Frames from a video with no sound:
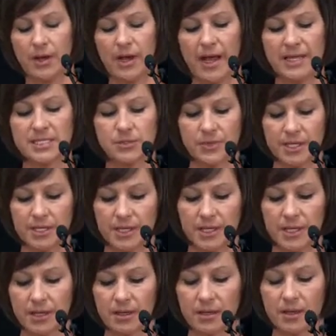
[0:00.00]
As
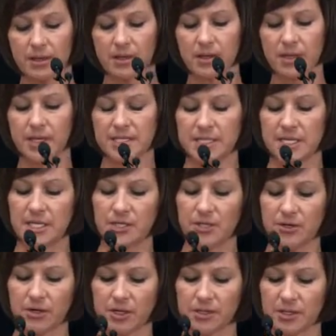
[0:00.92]
we
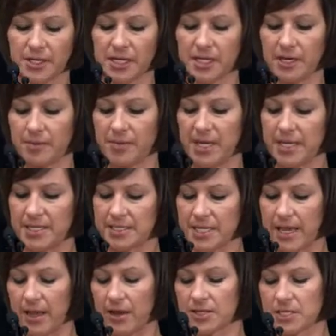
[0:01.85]
continued on looking at
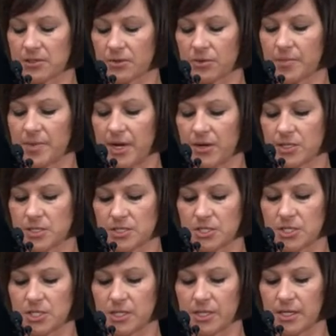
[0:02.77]
Betty's house and the repairs that
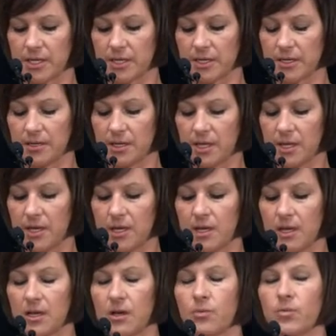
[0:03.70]
she needed,
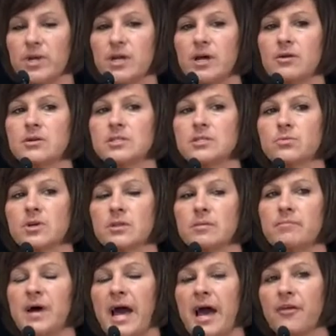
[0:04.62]
we noticed where
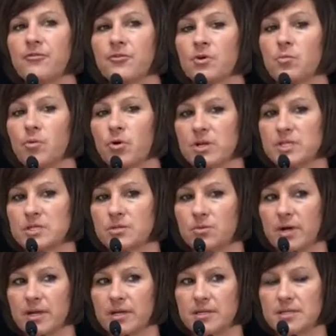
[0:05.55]
the bathroom once
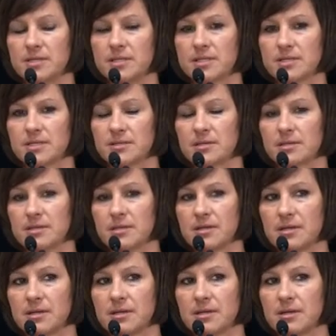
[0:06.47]
was
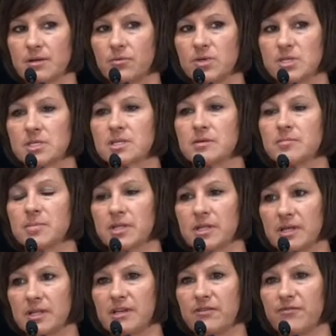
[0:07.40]

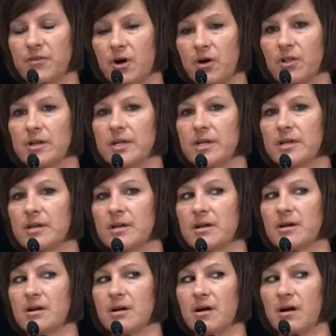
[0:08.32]
completely falling